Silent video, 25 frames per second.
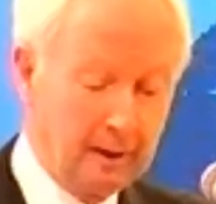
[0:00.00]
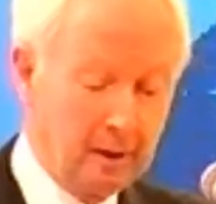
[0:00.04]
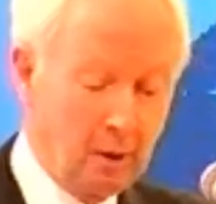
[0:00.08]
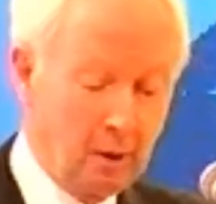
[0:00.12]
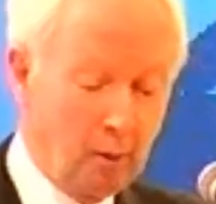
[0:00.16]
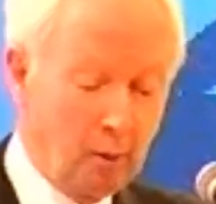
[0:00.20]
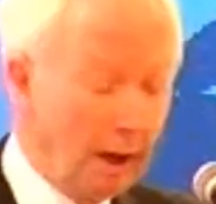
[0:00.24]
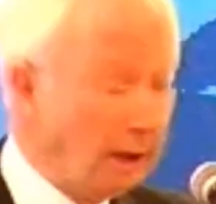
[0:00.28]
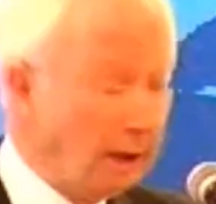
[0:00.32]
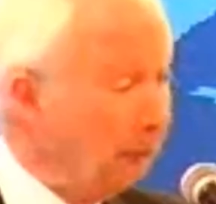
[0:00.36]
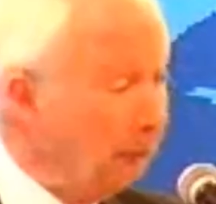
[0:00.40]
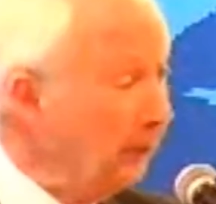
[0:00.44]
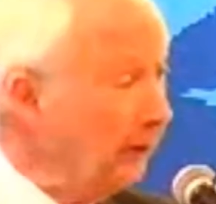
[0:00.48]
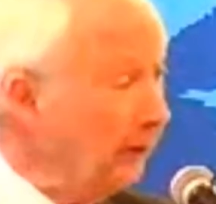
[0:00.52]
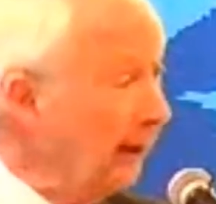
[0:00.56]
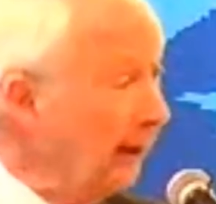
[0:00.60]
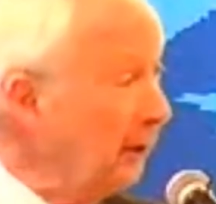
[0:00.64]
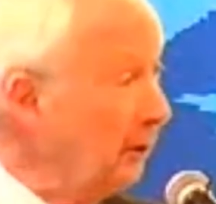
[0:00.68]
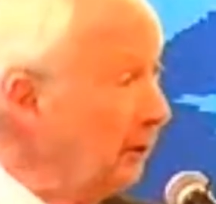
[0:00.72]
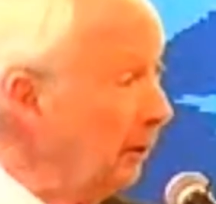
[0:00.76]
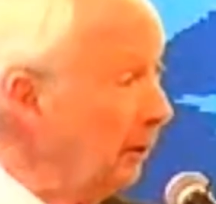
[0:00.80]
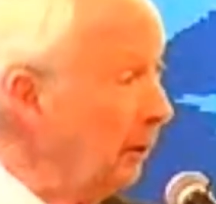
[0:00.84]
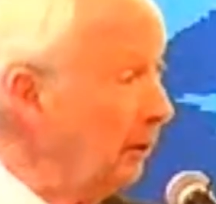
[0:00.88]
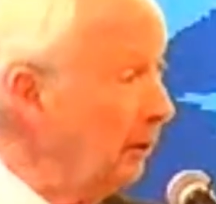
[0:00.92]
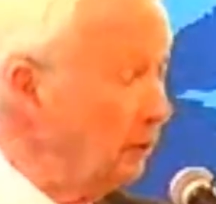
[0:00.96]
What were they
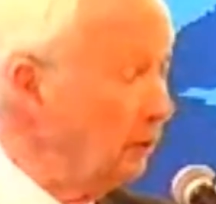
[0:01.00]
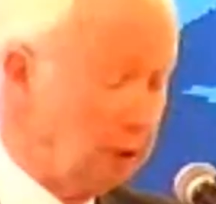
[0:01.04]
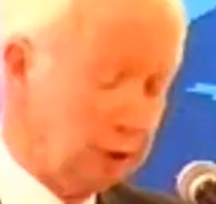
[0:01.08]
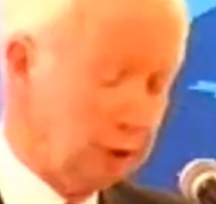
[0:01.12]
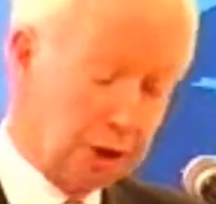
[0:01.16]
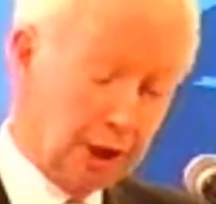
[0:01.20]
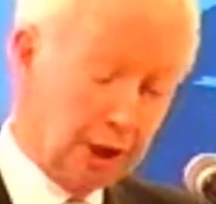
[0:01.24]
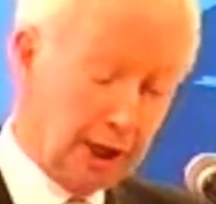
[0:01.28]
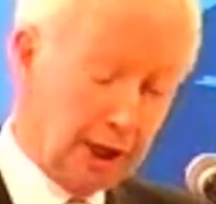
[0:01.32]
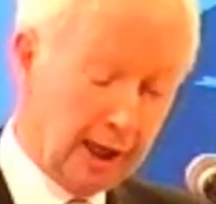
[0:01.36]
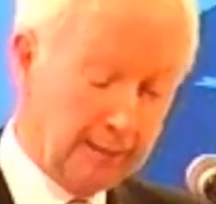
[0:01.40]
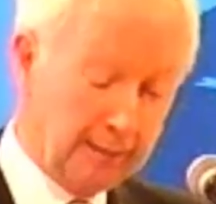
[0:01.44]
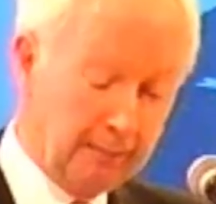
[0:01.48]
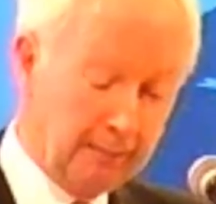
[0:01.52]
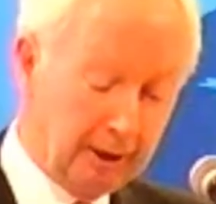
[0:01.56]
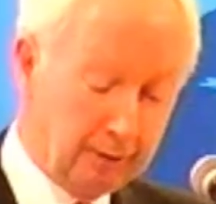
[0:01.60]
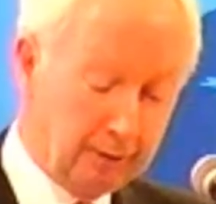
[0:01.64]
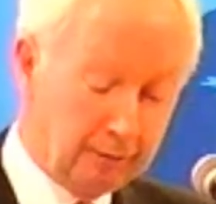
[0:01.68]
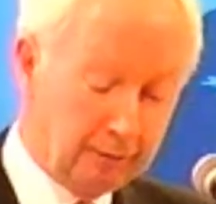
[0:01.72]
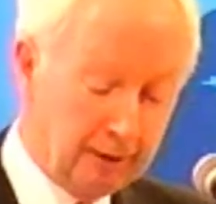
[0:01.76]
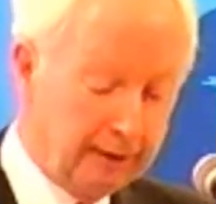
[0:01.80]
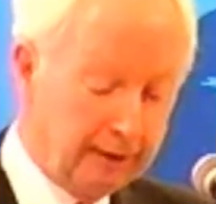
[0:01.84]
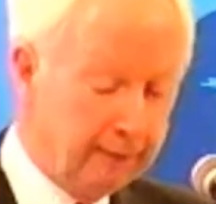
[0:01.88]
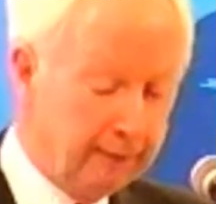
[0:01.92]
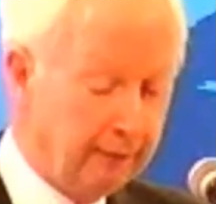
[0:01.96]
doing to Charlie
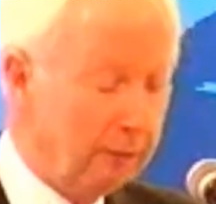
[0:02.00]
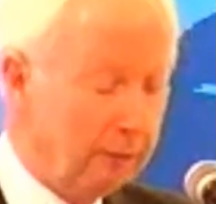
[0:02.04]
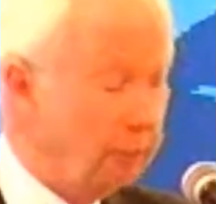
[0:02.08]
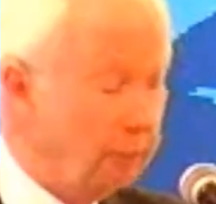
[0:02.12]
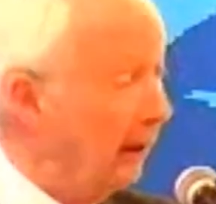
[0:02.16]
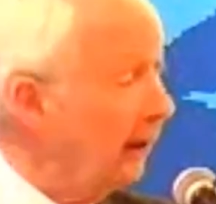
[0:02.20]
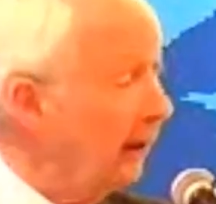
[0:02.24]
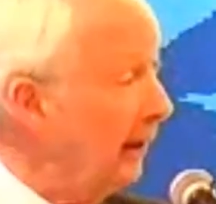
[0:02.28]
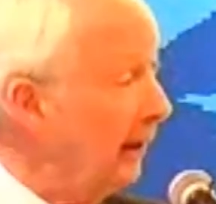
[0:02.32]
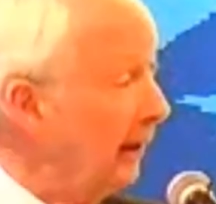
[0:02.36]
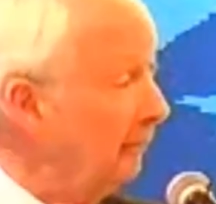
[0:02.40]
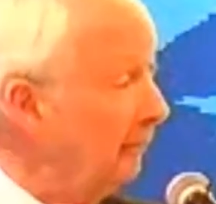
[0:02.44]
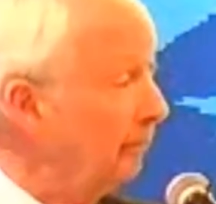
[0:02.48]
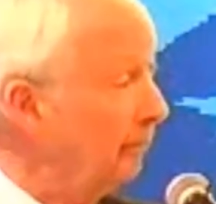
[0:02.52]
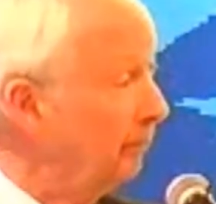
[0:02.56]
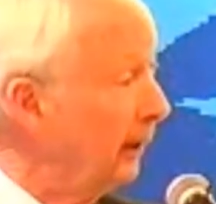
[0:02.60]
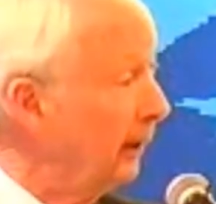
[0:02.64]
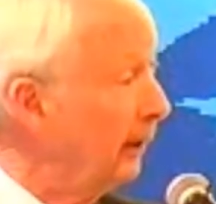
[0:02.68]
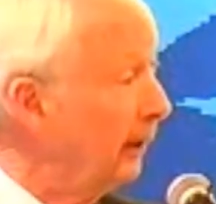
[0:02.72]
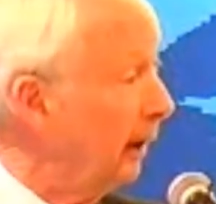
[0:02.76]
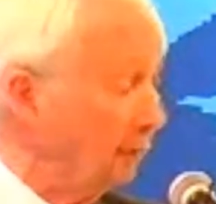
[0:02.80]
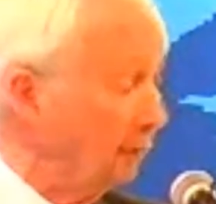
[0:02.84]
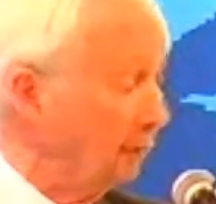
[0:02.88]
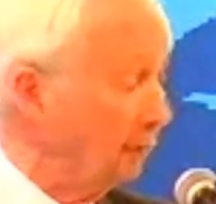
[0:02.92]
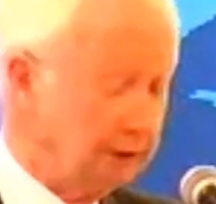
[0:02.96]
McCreevy when he
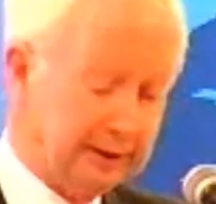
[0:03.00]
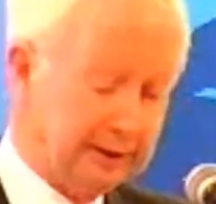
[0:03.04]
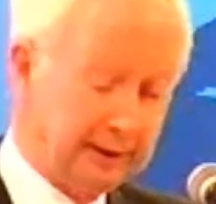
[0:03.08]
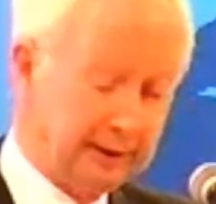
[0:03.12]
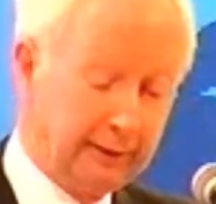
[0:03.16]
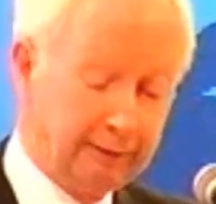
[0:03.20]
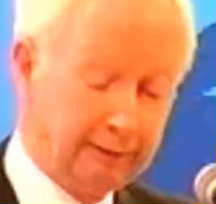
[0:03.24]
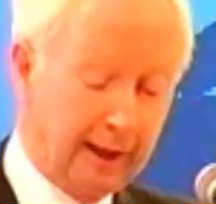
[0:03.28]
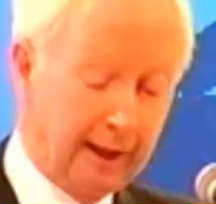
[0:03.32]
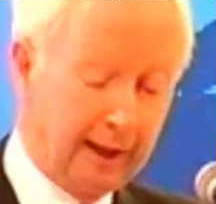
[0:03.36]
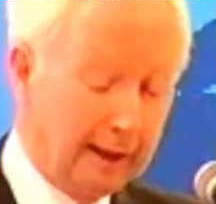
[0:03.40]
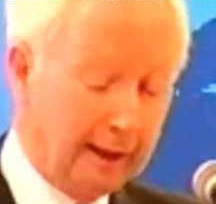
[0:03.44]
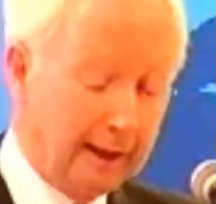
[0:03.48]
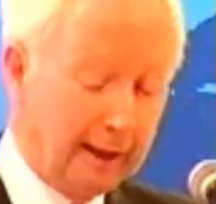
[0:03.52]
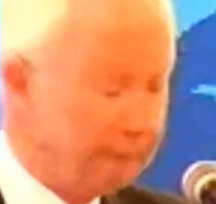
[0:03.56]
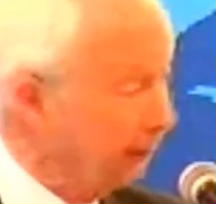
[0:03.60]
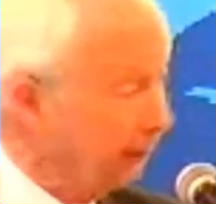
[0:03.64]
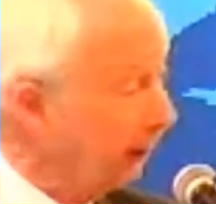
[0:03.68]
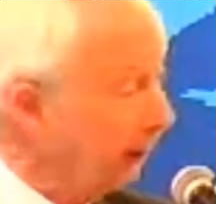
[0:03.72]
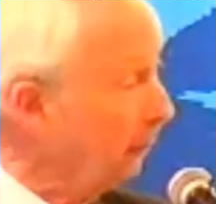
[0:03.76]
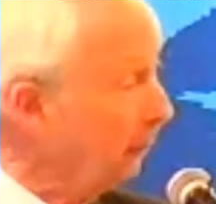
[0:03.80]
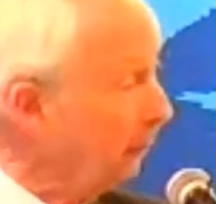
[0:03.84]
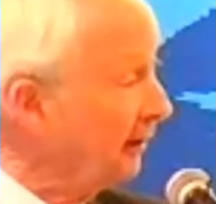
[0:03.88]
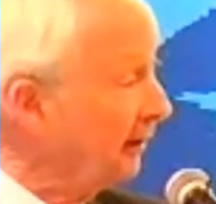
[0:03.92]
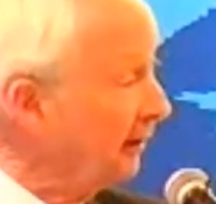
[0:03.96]
pronounced, if I have it,
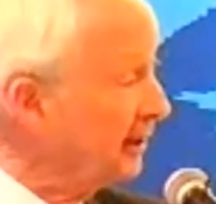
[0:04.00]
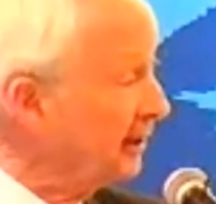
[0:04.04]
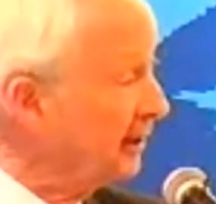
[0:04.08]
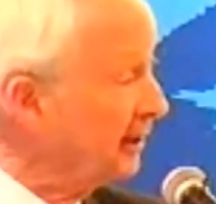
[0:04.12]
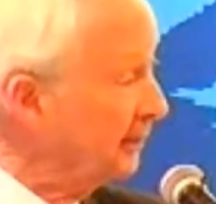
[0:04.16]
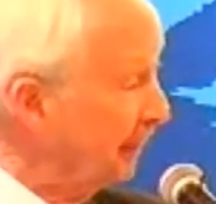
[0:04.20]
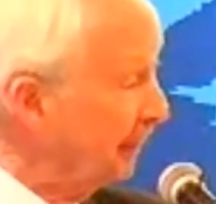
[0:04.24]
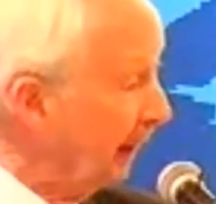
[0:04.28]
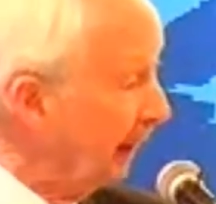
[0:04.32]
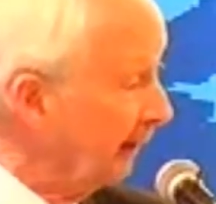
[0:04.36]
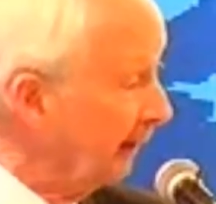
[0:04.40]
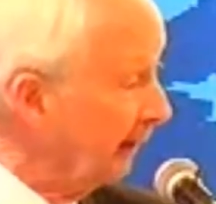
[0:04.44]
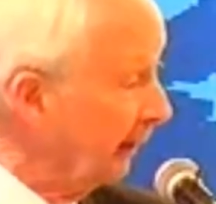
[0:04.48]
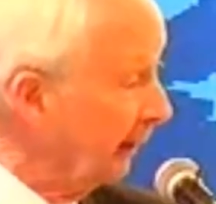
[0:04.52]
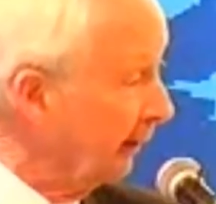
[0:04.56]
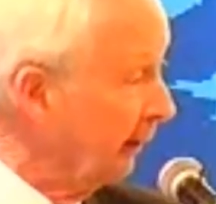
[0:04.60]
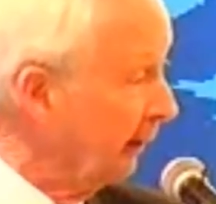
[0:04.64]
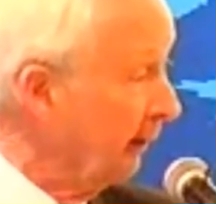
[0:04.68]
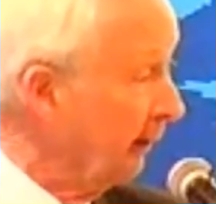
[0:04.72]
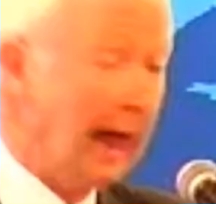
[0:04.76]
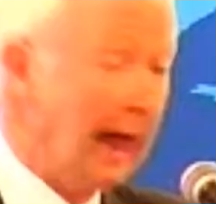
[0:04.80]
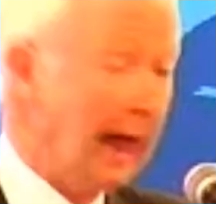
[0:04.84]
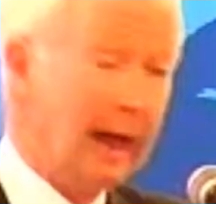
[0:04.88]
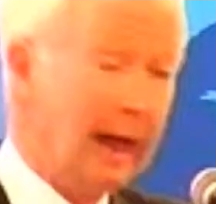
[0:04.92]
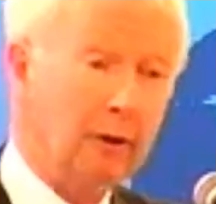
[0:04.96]
I'm going to spend it,
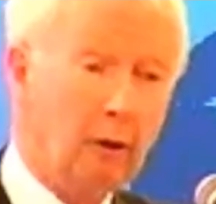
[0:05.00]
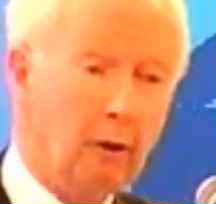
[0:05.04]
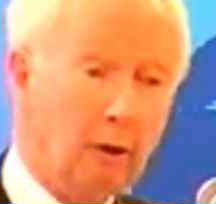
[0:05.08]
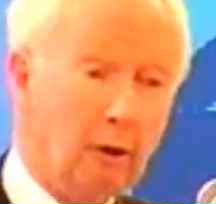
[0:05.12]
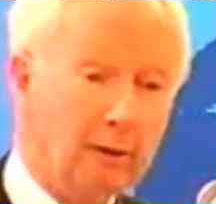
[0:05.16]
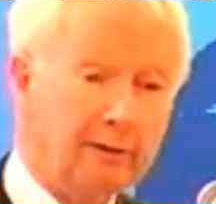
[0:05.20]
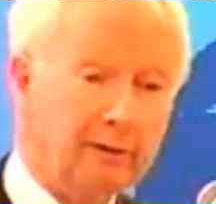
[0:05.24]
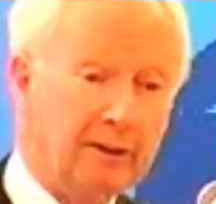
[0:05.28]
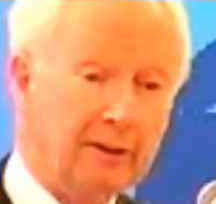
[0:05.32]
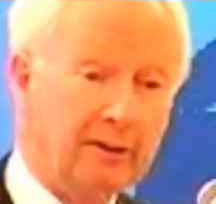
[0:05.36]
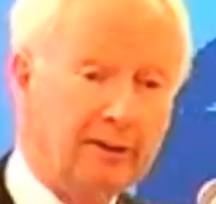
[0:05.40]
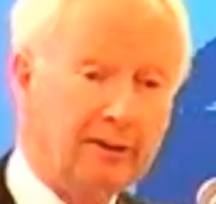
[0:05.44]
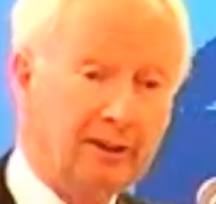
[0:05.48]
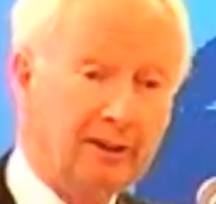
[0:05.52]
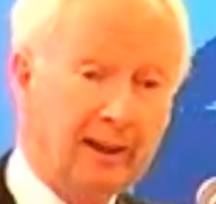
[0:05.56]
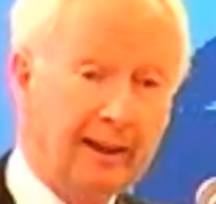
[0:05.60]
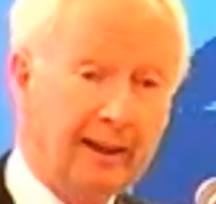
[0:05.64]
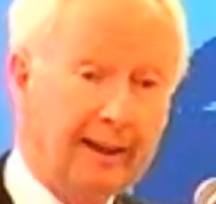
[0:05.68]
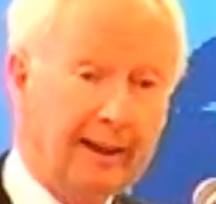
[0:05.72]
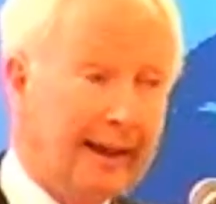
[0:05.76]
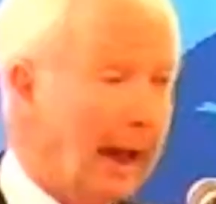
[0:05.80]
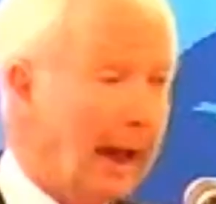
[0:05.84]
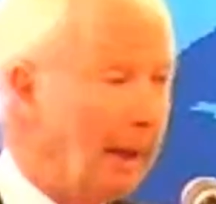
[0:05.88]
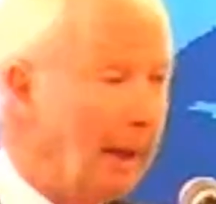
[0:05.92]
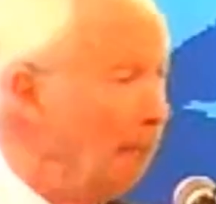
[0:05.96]
and all of the silly
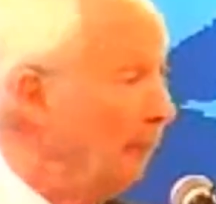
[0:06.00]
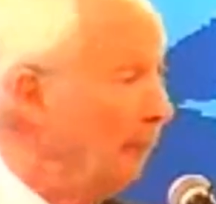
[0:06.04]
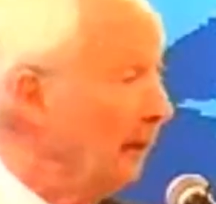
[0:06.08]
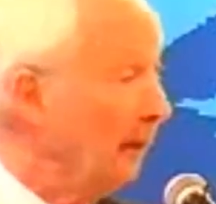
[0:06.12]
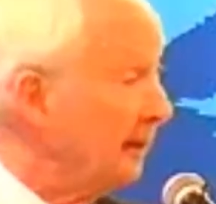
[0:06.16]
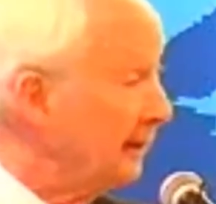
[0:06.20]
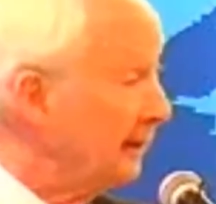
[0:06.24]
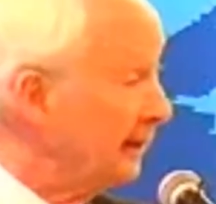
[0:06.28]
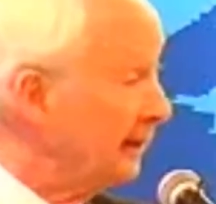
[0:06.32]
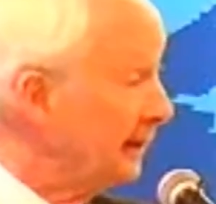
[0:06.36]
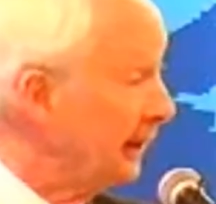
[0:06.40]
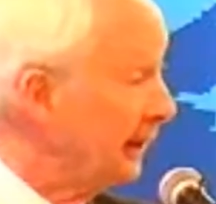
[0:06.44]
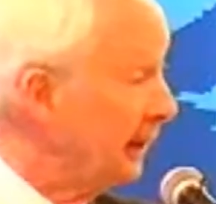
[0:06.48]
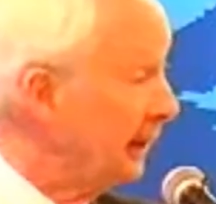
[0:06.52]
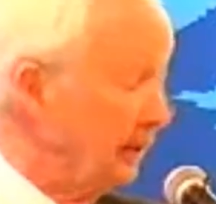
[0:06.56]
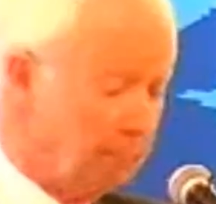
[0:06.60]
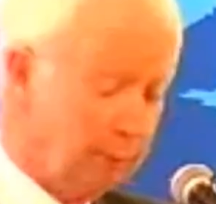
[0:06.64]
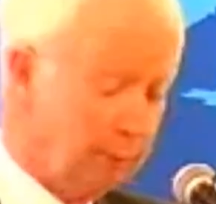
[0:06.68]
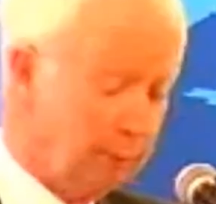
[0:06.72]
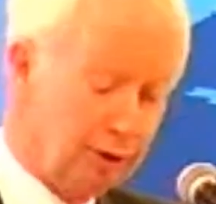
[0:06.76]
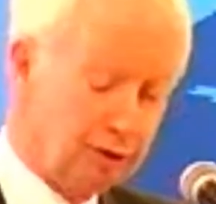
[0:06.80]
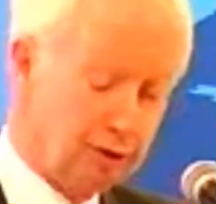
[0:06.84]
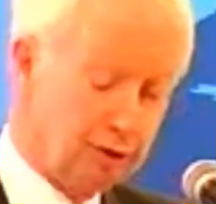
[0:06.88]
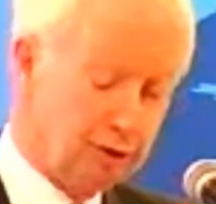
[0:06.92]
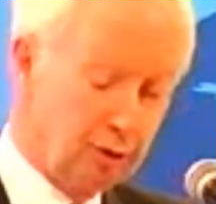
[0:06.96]
gambits that he
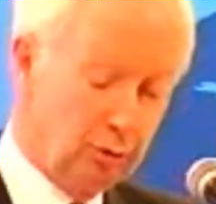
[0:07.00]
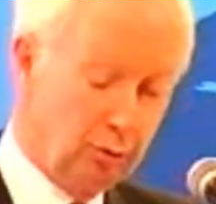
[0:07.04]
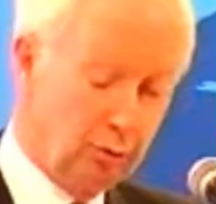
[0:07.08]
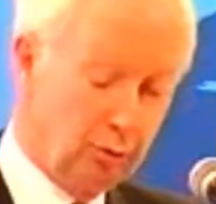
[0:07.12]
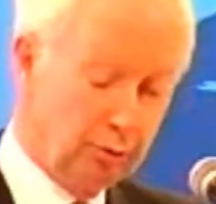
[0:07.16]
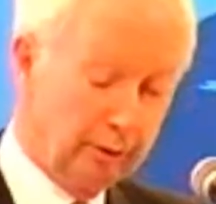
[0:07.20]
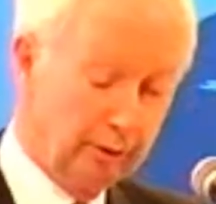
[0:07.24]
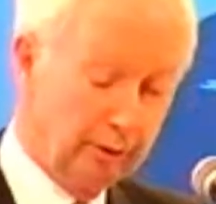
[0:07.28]
pursued?